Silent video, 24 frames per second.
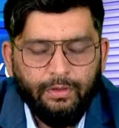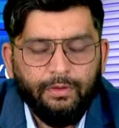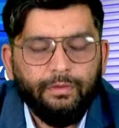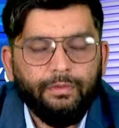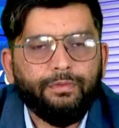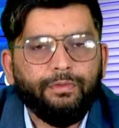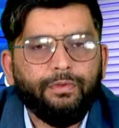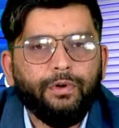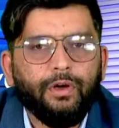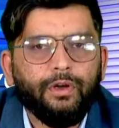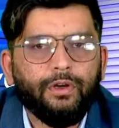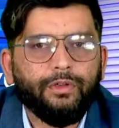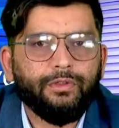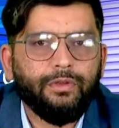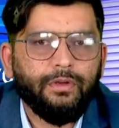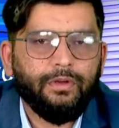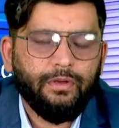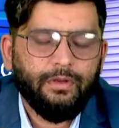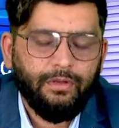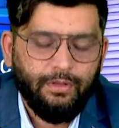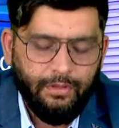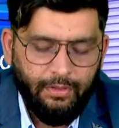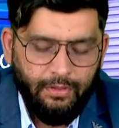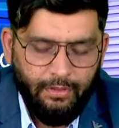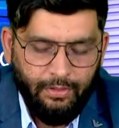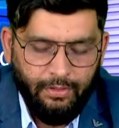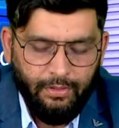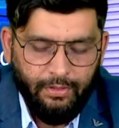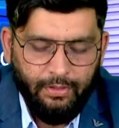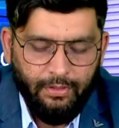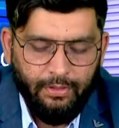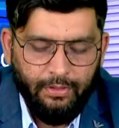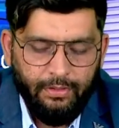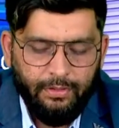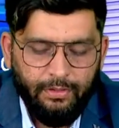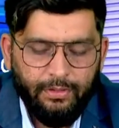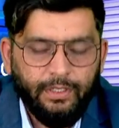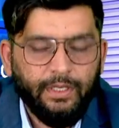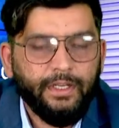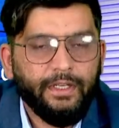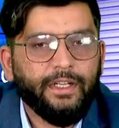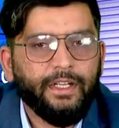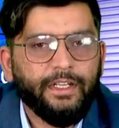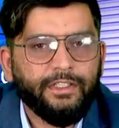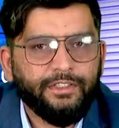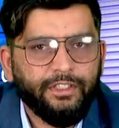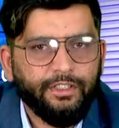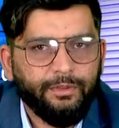for the
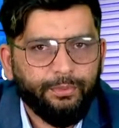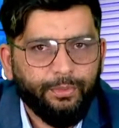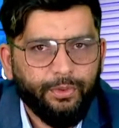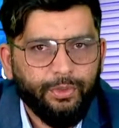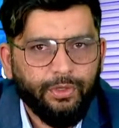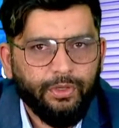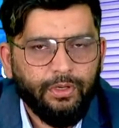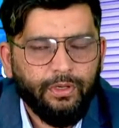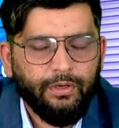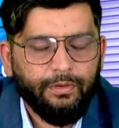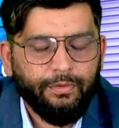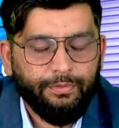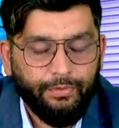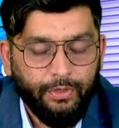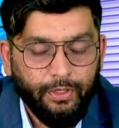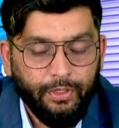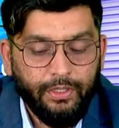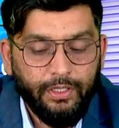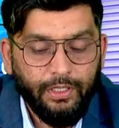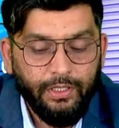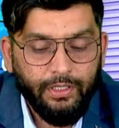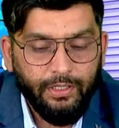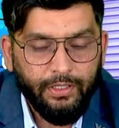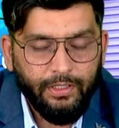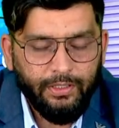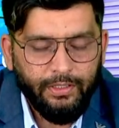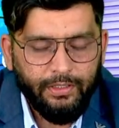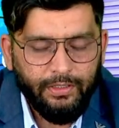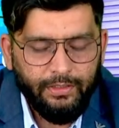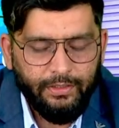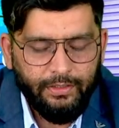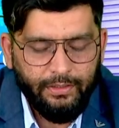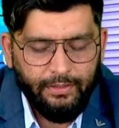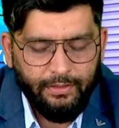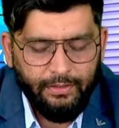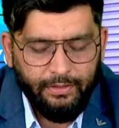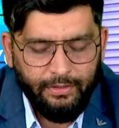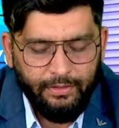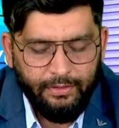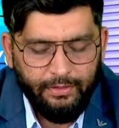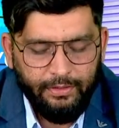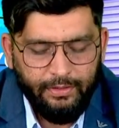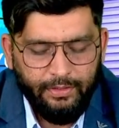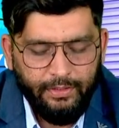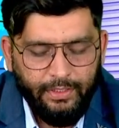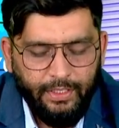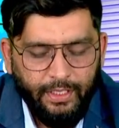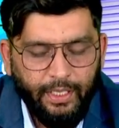induction for the
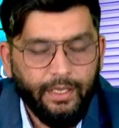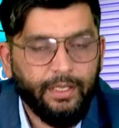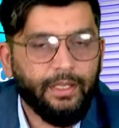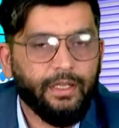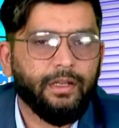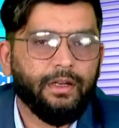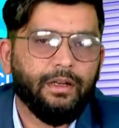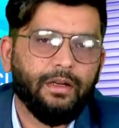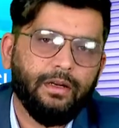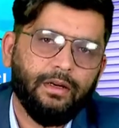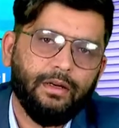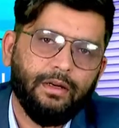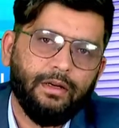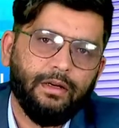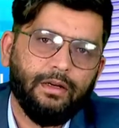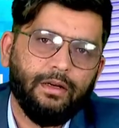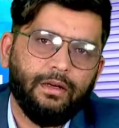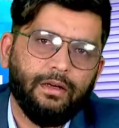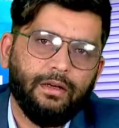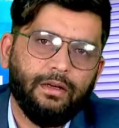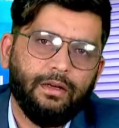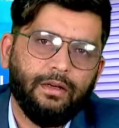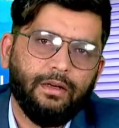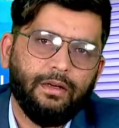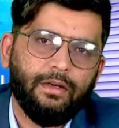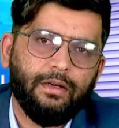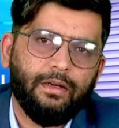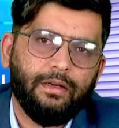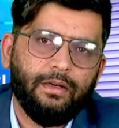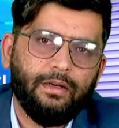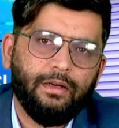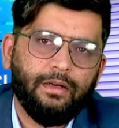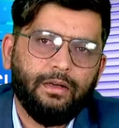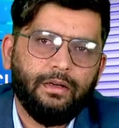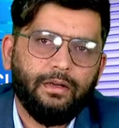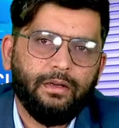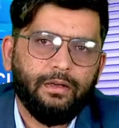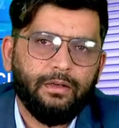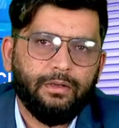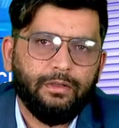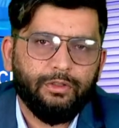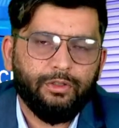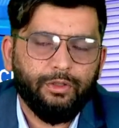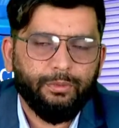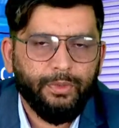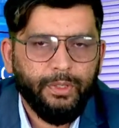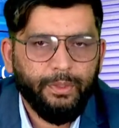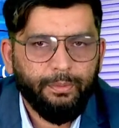career to
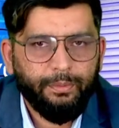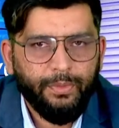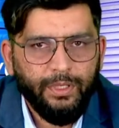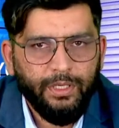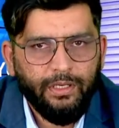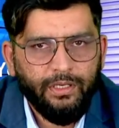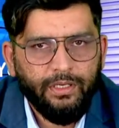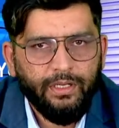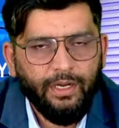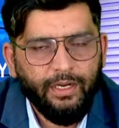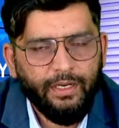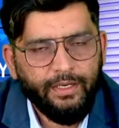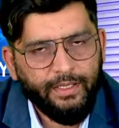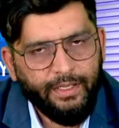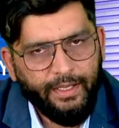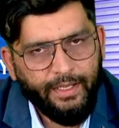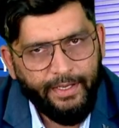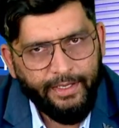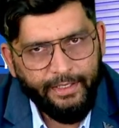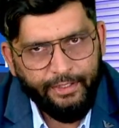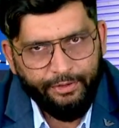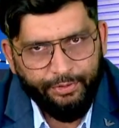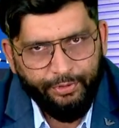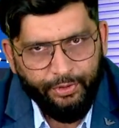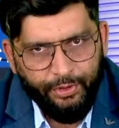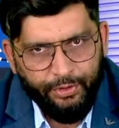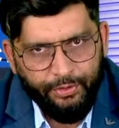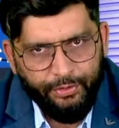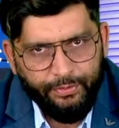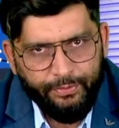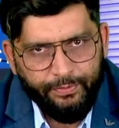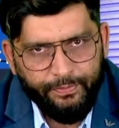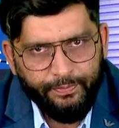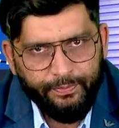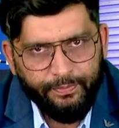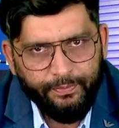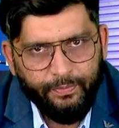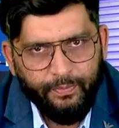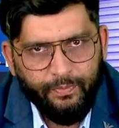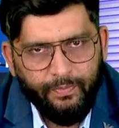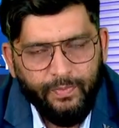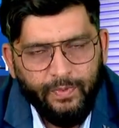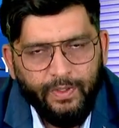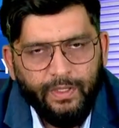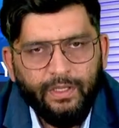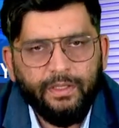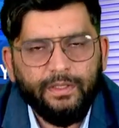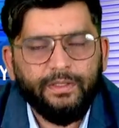be built at KSOU,
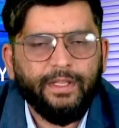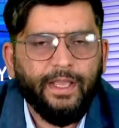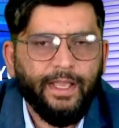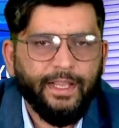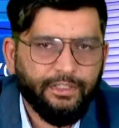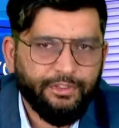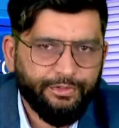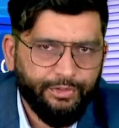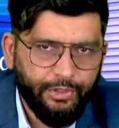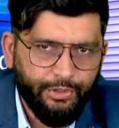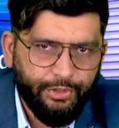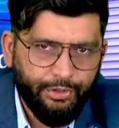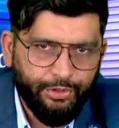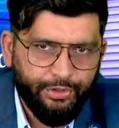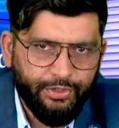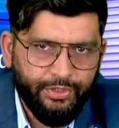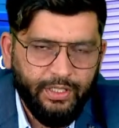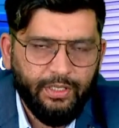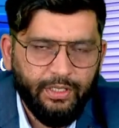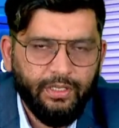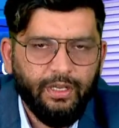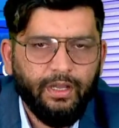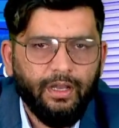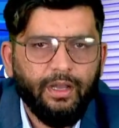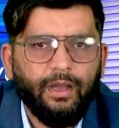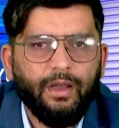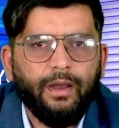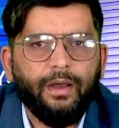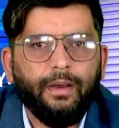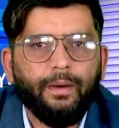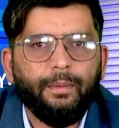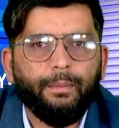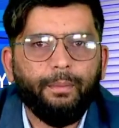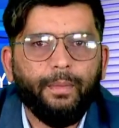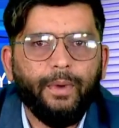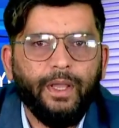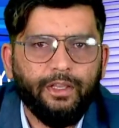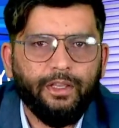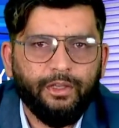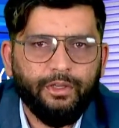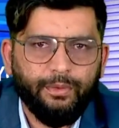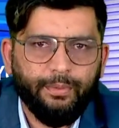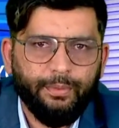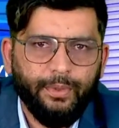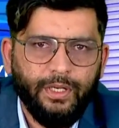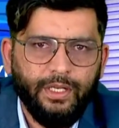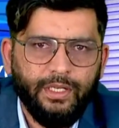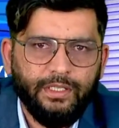and thanks for choosing
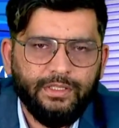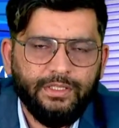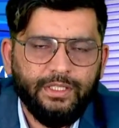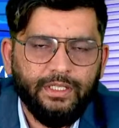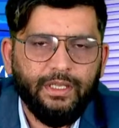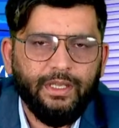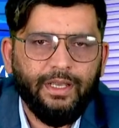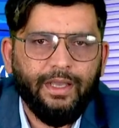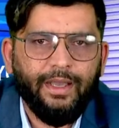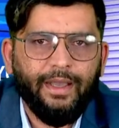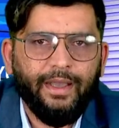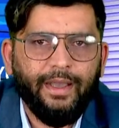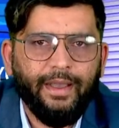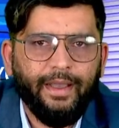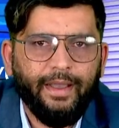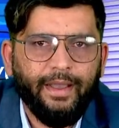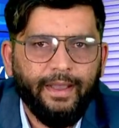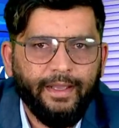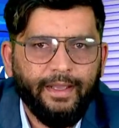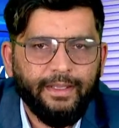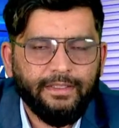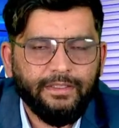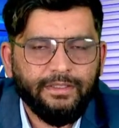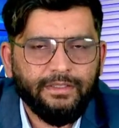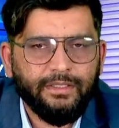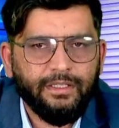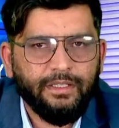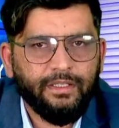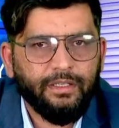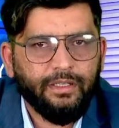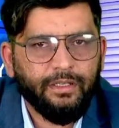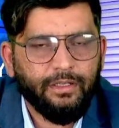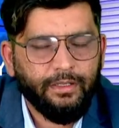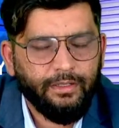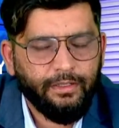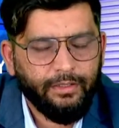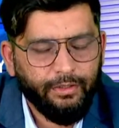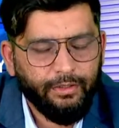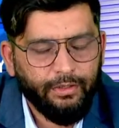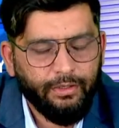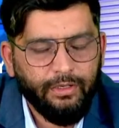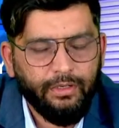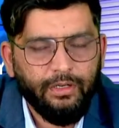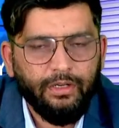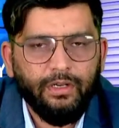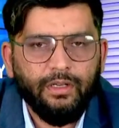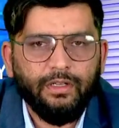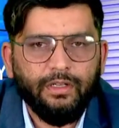microbiology as your
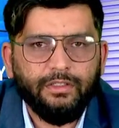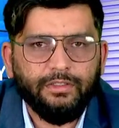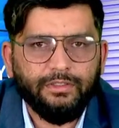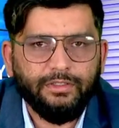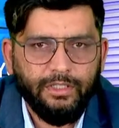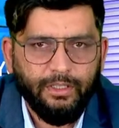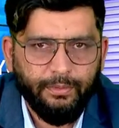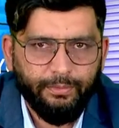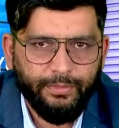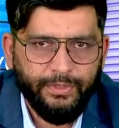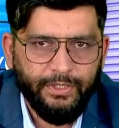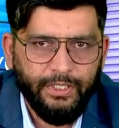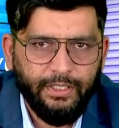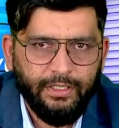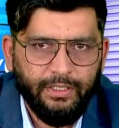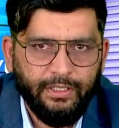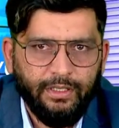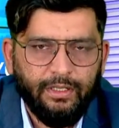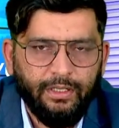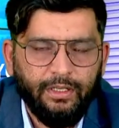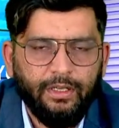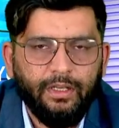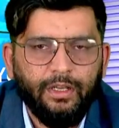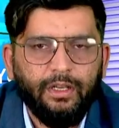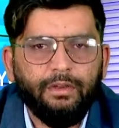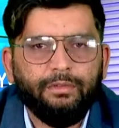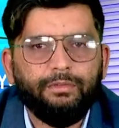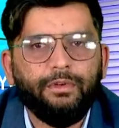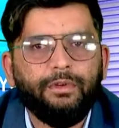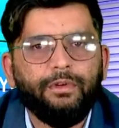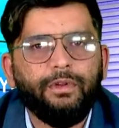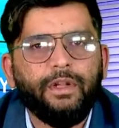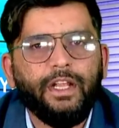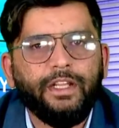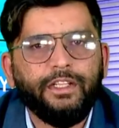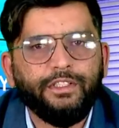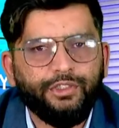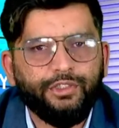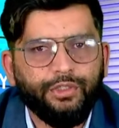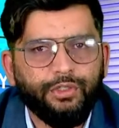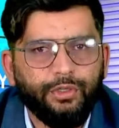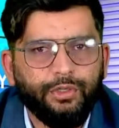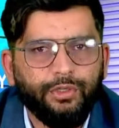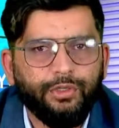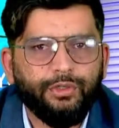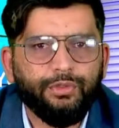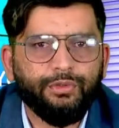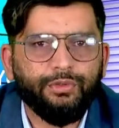subject. We will ensure
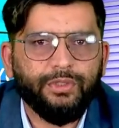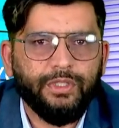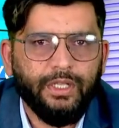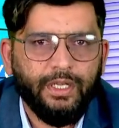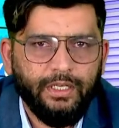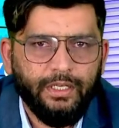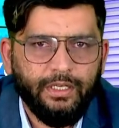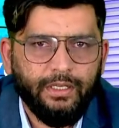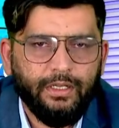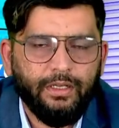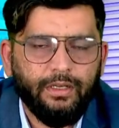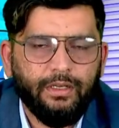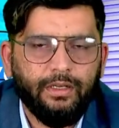you that